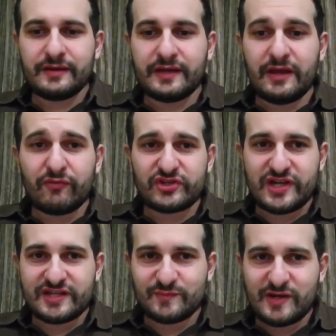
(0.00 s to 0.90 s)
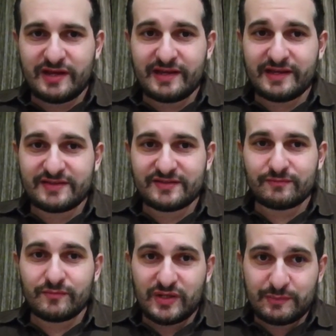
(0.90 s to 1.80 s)
Every chess player has
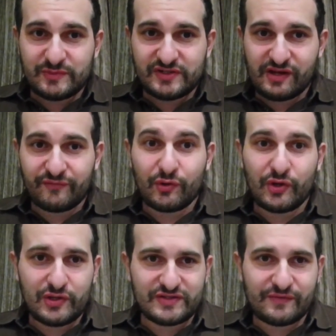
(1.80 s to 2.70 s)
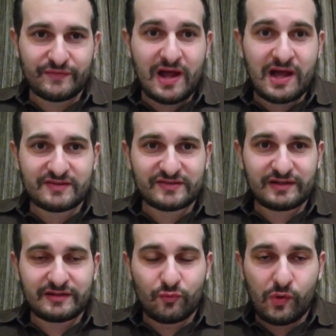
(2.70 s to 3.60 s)
himself or herself asked
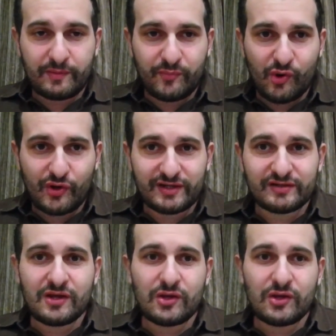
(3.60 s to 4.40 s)
at one point